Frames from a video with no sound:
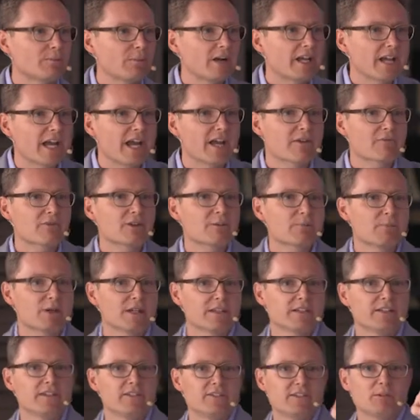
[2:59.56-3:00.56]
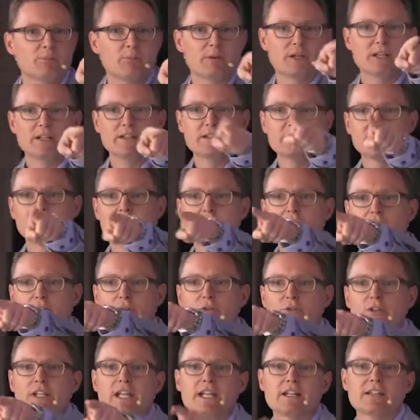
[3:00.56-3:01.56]
by every participant
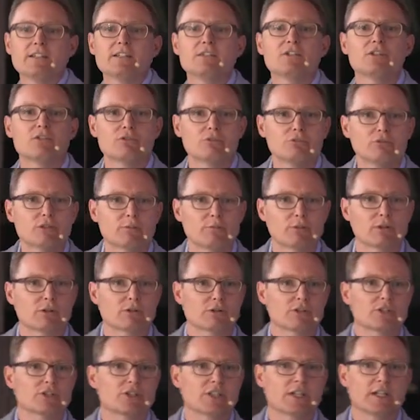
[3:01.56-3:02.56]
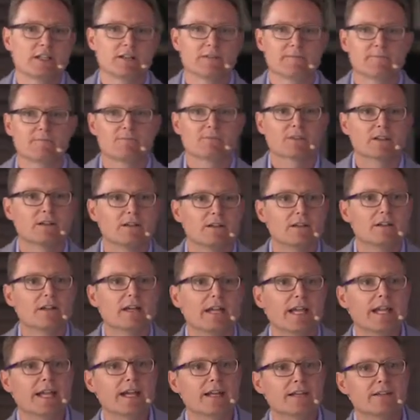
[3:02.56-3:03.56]
connected to the blockchain.
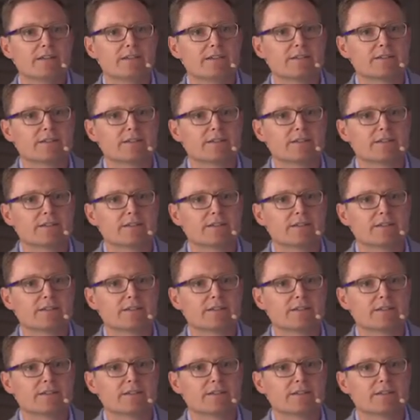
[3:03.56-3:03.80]
And